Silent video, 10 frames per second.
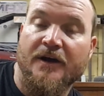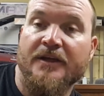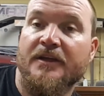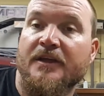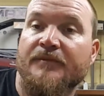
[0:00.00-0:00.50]

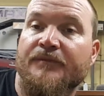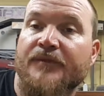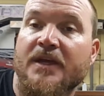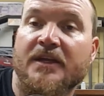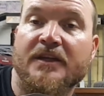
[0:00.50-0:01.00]
He
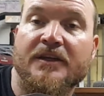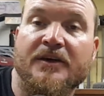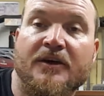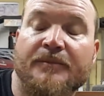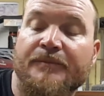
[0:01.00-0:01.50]
heated it
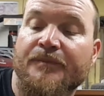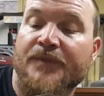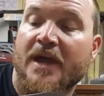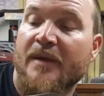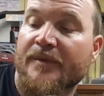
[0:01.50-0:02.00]
up and
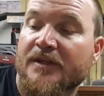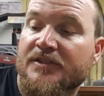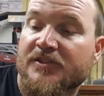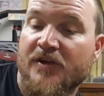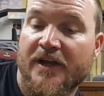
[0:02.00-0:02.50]
hammered it
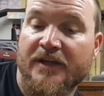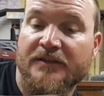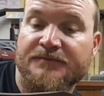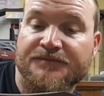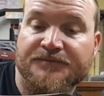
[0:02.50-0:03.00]
straight.